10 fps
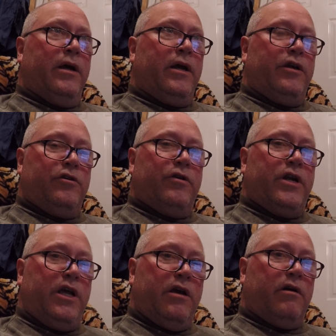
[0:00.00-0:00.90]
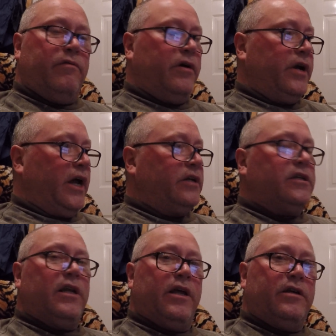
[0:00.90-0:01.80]
get your knee off our necks,
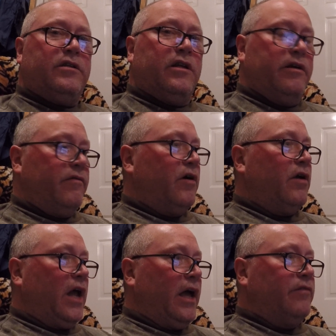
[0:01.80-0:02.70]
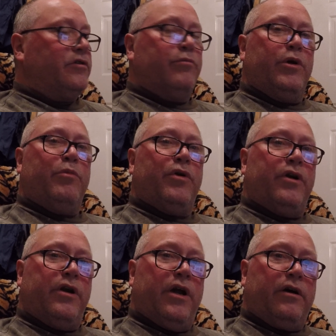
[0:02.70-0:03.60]
let us live our lives and be
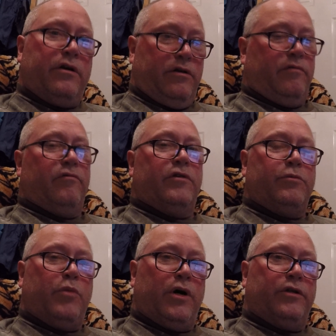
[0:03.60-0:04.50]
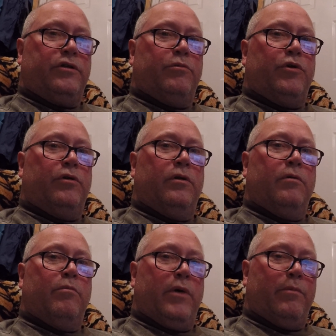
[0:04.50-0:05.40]
productive, responsible
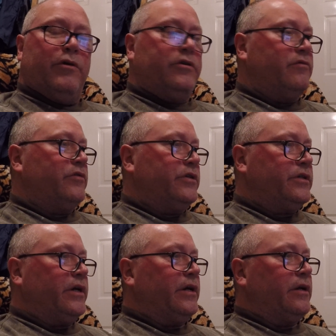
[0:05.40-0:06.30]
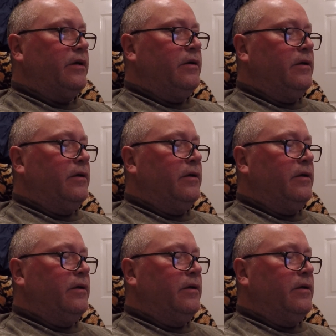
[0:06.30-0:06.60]
members of society.